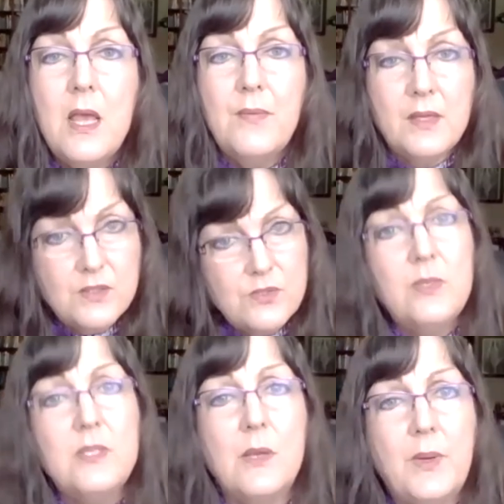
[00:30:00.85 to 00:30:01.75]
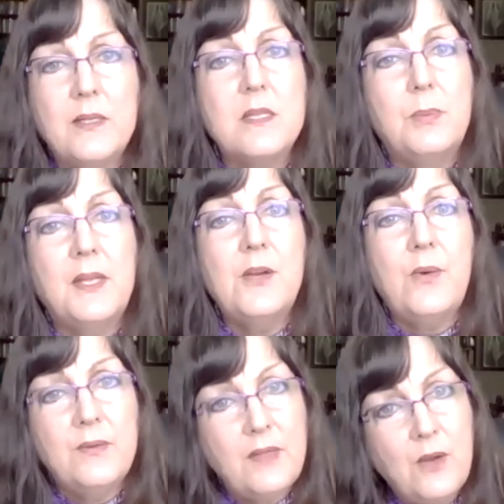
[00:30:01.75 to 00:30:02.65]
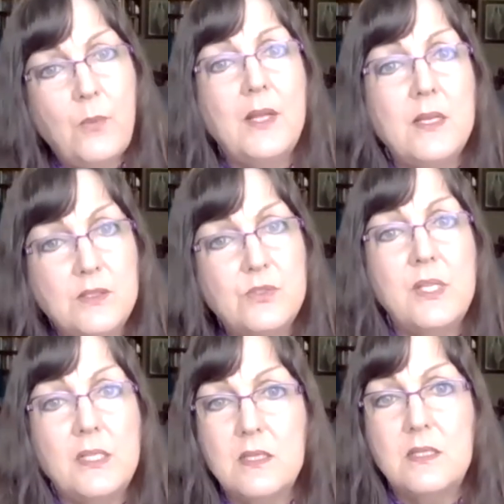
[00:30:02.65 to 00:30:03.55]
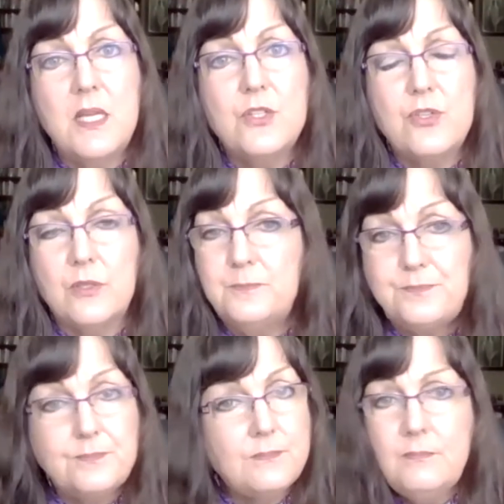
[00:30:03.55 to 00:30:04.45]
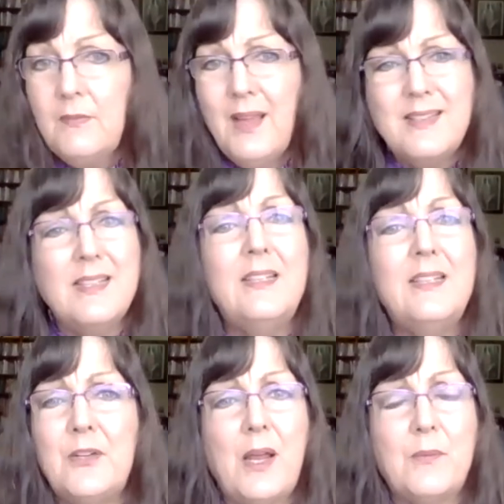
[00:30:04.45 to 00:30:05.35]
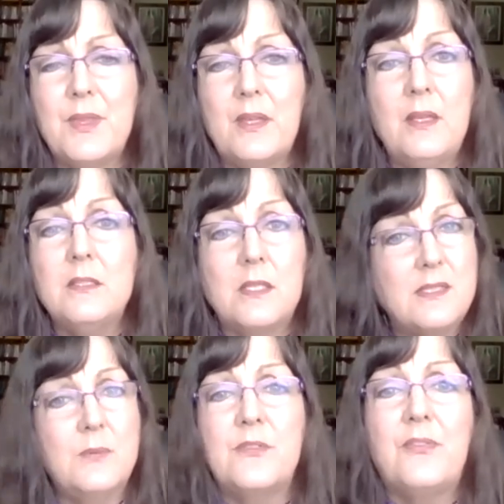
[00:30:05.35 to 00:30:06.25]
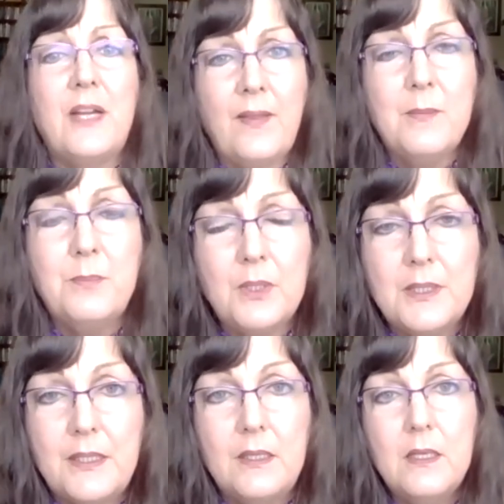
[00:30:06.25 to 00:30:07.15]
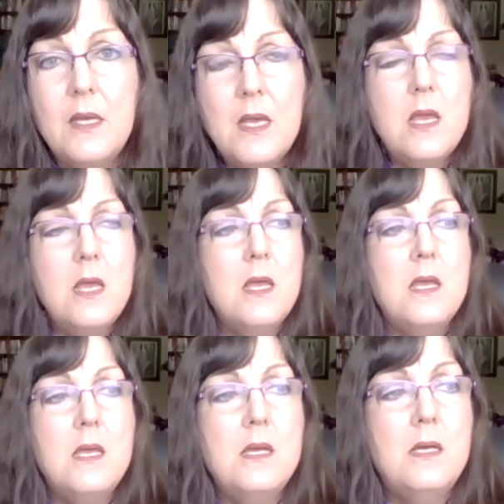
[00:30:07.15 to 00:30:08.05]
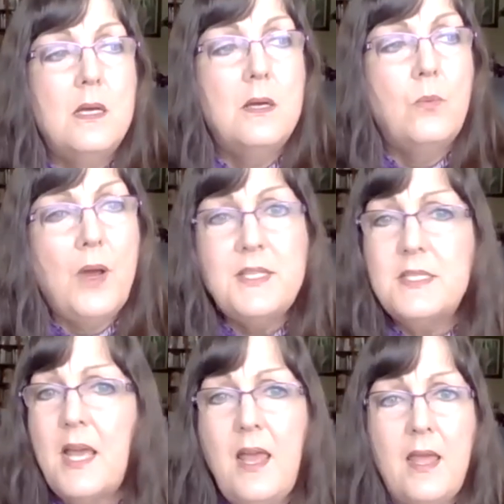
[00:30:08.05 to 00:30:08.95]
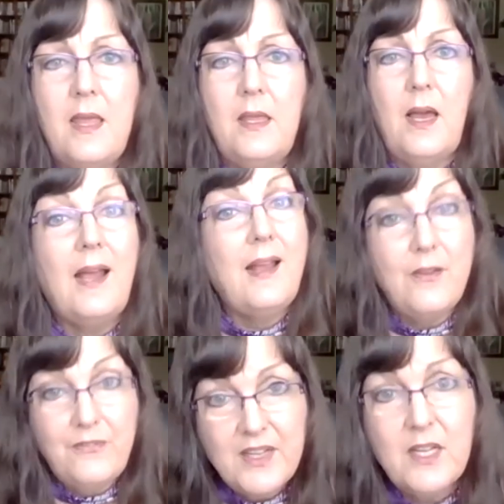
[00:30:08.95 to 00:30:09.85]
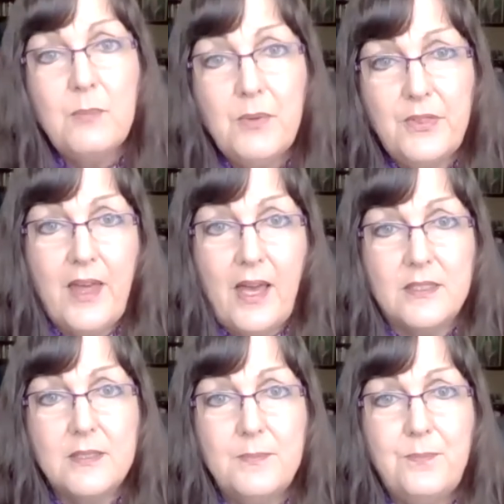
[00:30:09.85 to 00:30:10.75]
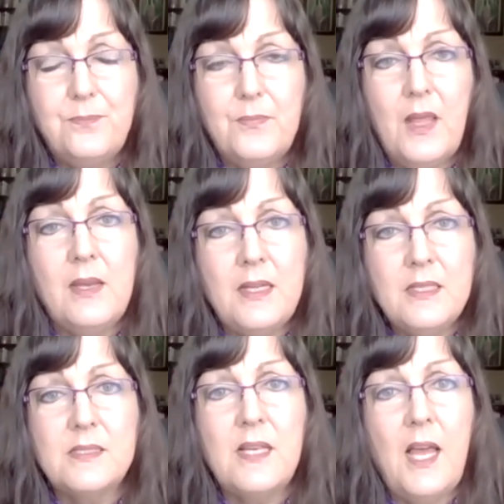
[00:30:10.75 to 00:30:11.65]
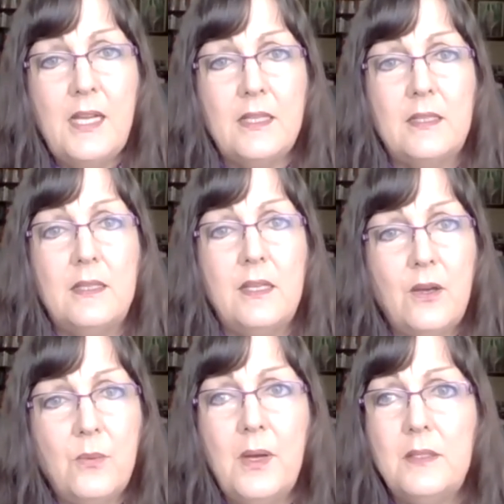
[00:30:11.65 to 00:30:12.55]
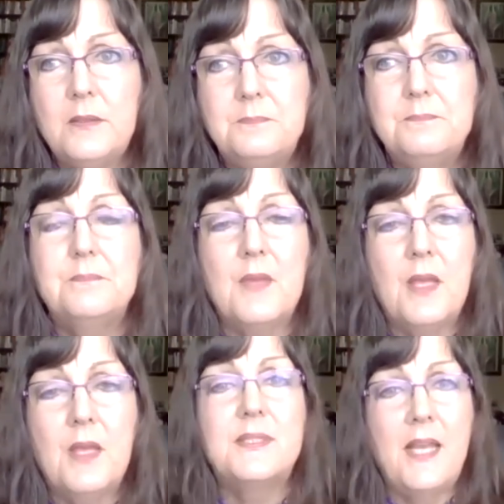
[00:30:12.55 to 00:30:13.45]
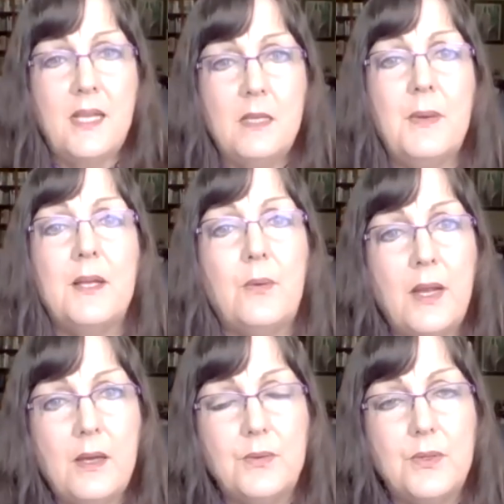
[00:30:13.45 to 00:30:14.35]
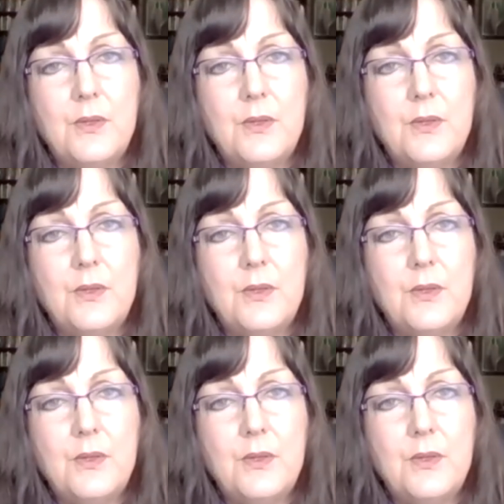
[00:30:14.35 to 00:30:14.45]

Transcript: That as soon as I went into the playground, I went and stood next to the teacher. I didn't interact with the kids because I was afraid of that bully. One day, I got fed up with that. And I decided, you know what? I'm standing my ground.